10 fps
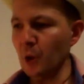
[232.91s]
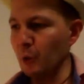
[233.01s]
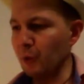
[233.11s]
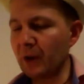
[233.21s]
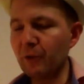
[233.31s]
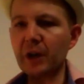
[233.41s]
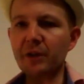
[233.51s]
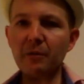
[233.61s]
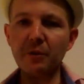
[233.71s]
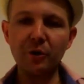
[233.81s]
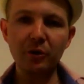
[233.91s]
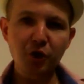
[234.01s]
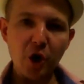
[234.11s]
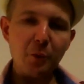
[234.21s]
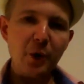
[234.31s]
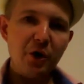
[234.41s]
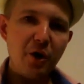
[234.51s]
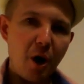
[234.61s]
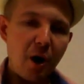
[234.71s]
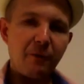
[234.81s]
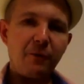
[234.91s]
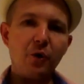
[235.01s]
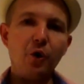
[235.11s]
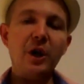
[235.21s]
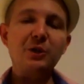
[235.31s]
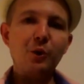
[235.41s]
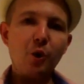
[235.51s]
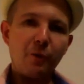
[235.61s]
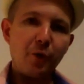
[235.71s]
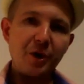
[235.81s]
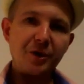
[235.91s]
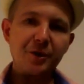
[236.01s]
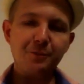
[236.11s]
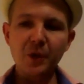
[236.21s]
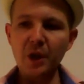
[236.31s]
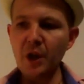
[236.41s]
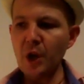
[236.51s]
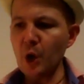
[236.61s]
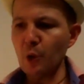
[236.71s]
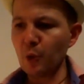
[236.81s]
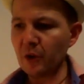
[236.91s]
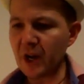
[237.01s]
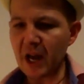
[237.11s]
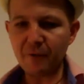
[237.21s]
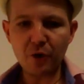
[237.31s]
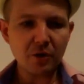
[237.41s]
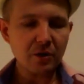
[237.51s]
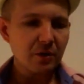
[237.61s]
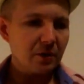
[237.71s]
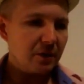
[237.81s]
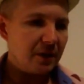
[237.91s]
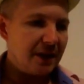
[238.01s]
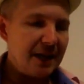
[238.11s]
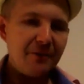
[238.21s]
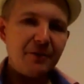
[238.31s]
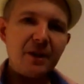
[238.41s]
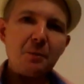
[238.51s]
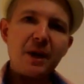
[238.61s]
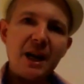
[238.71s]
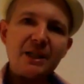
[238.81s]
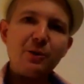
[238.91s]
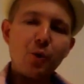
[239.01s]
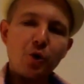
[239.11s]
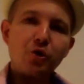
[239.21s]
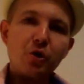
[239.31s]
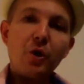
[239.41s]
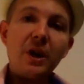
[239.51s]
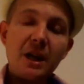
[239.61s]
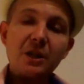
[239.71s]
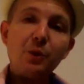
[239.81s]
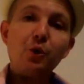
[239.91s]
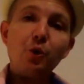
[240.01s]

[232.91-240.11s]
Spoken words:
We will never get the job we love unless we go for it. We'll never live in the place we want unless we